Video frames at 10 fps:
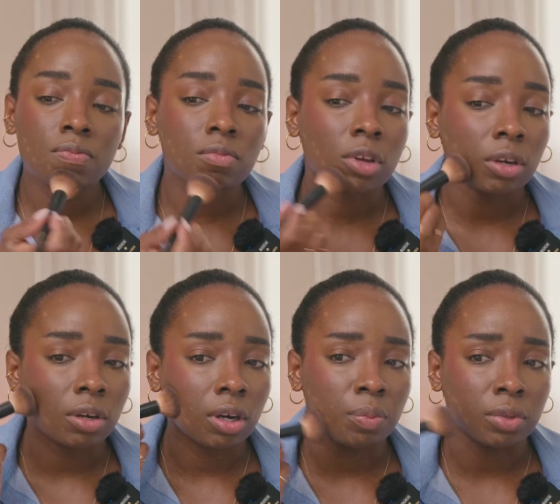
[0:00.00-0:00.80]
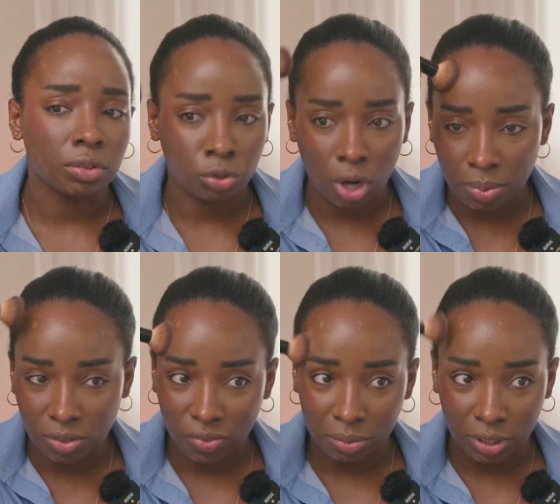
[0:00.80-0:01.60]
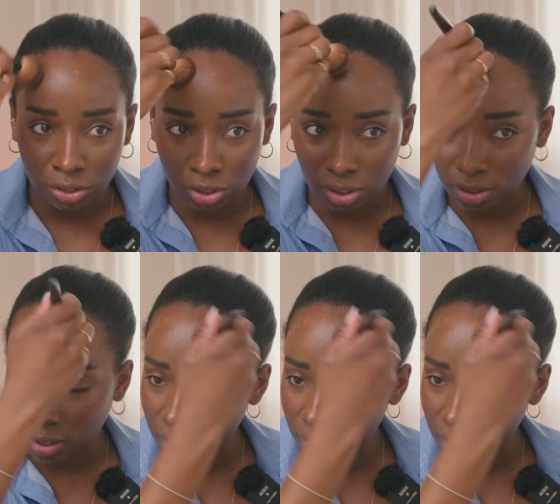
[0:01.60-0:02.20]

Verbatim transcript: Like a couple of drops of foundation